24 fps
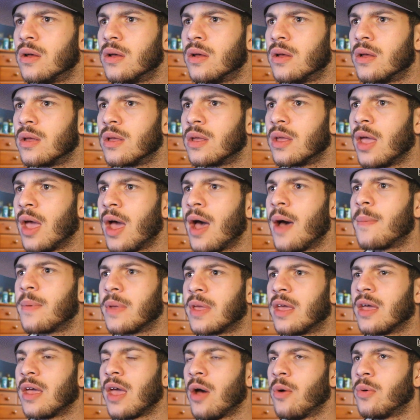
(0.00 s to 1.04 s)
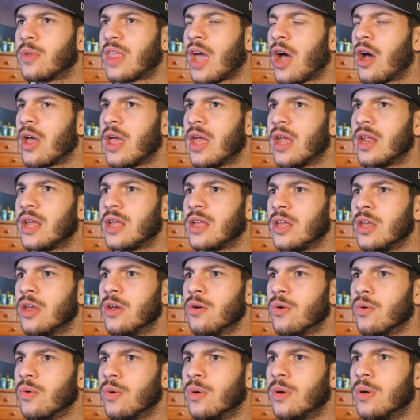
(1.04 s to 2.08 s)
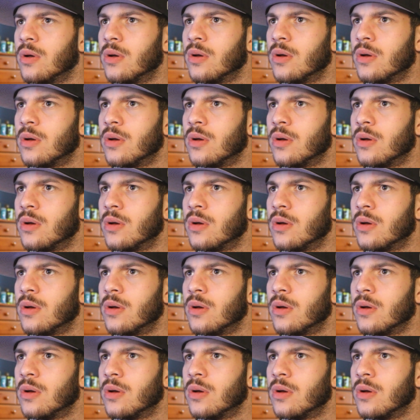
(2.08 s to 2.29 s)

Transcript: Yeah, because, yeah, without hitting you.